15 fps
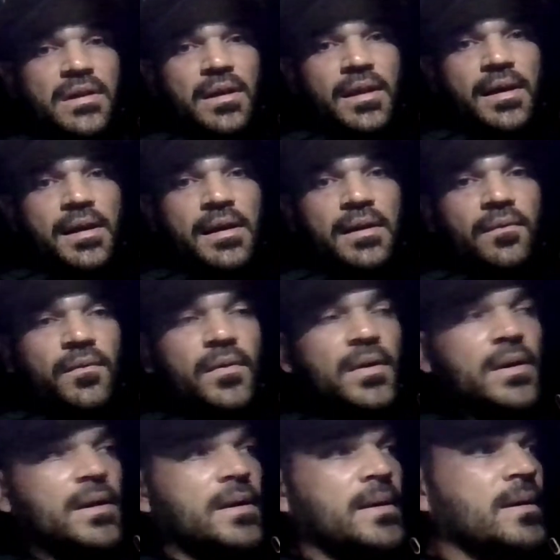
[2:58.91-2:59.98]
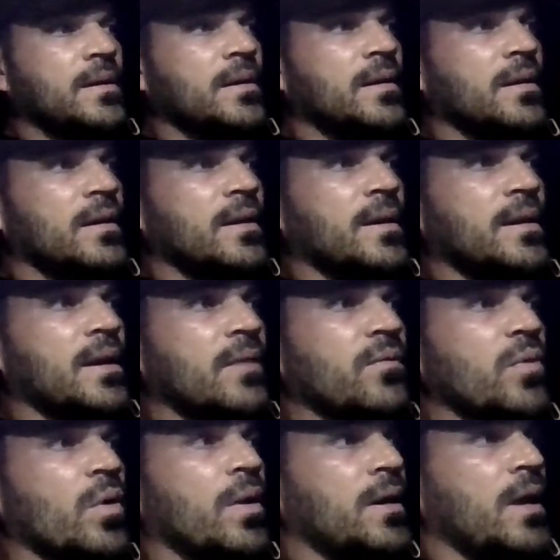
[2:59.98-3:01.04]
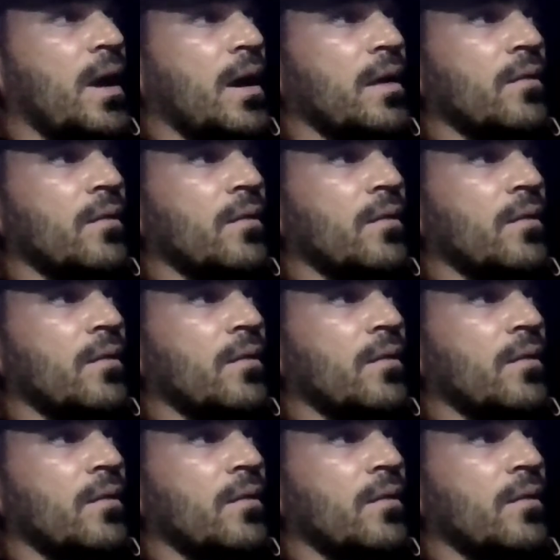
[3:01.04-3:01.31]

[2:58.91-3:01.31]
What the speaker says: leave can give you a lot